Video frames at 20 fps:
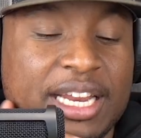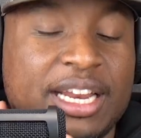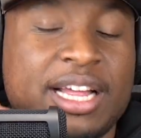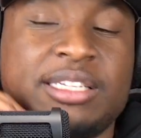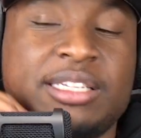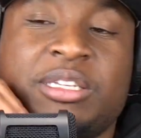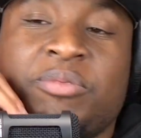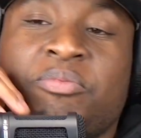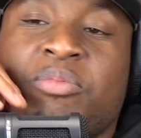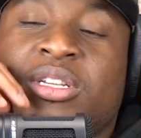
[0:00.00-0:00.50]
that
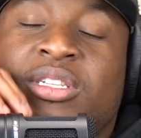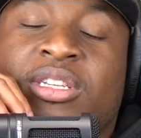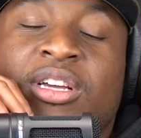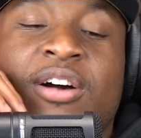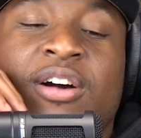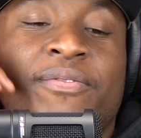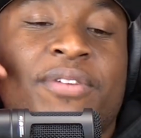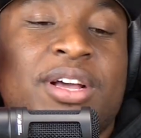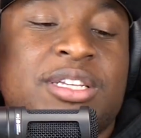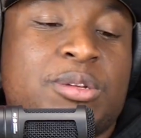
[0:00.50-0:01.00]
has to be
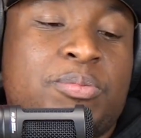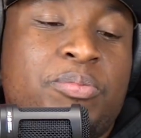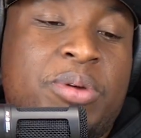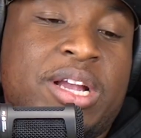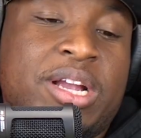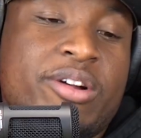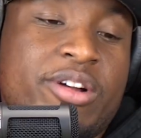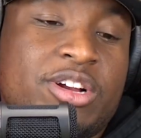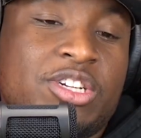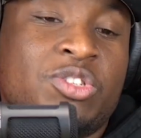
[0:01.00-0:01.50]
tough as a
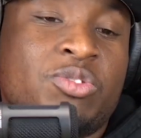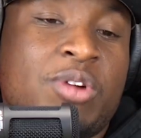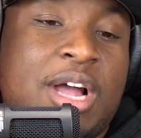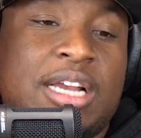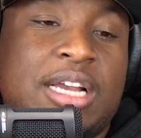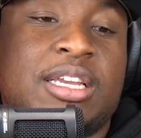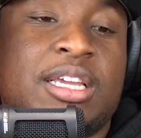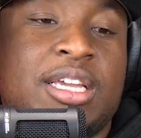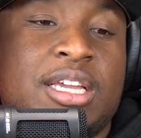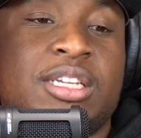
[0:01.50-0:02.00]
parent
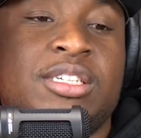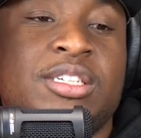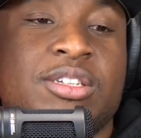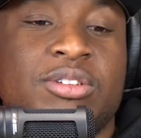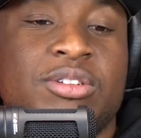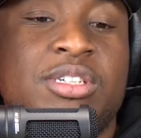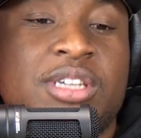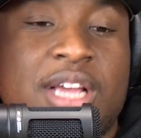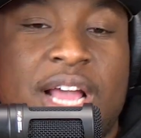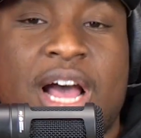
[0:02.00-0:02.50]
trying to get your
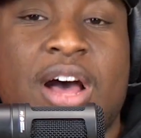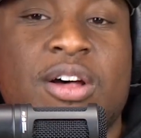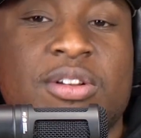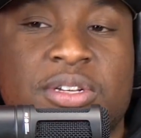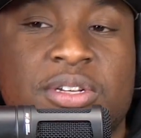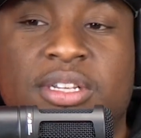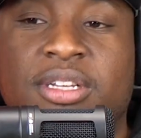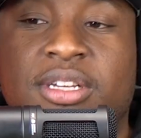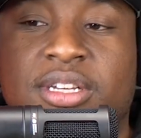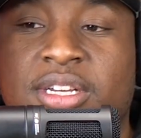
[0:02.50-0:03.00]
child
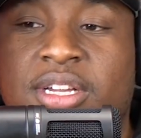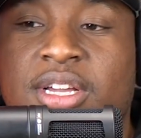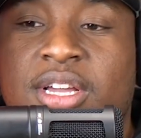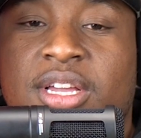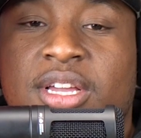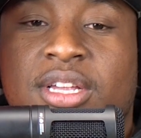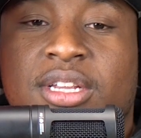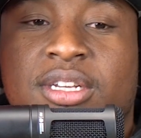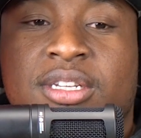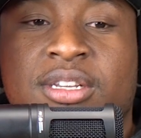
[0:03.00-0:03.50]
to
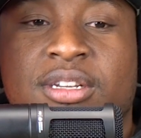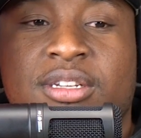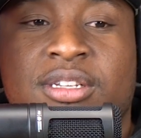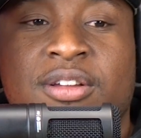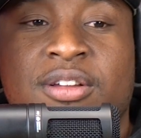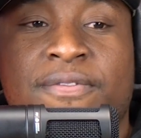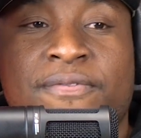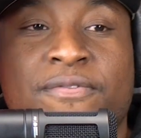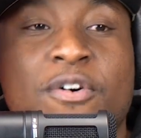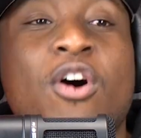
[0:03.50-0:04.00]
to
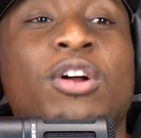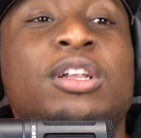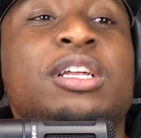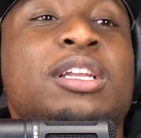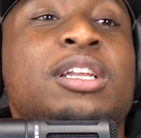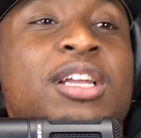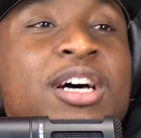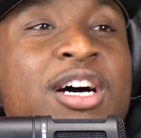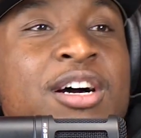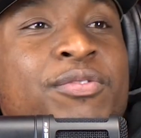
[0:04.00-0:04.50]
to fall
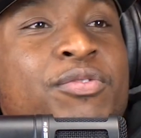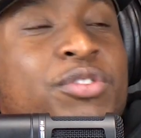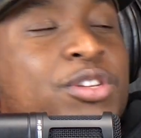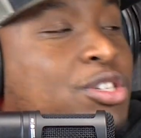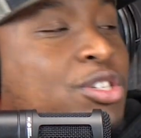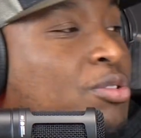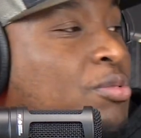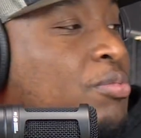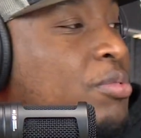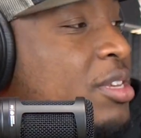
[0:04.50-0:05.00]
in love
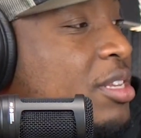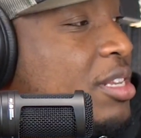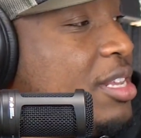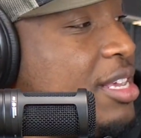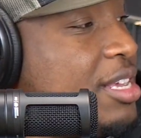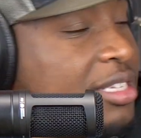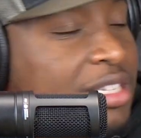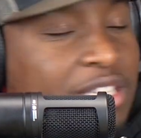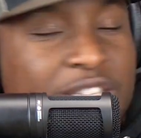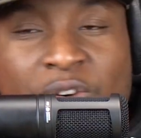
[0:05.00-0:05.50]
with you when
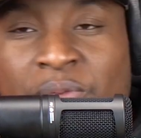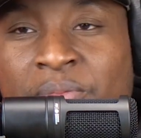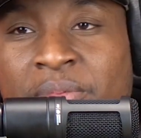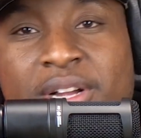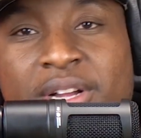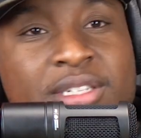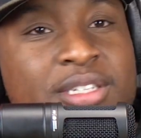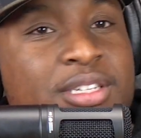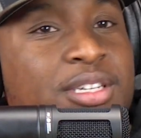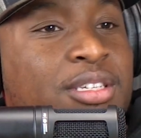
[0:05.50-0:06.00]
it's so
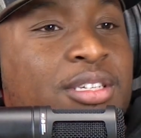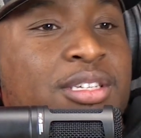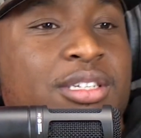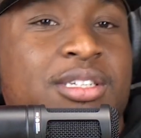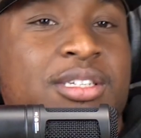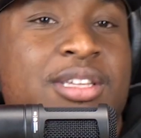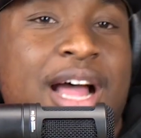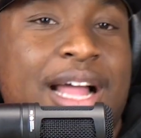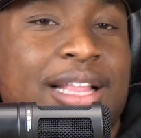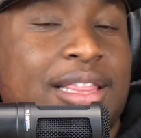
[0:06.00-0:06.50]
much that's
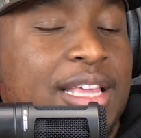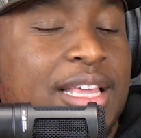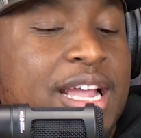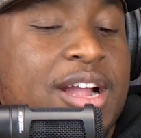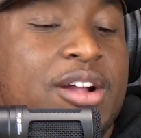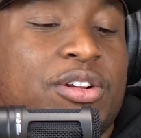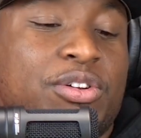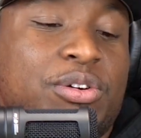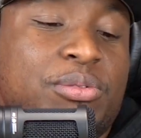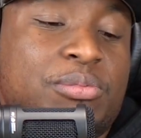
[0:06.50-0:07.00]
just not
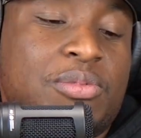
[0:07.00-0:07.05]
there no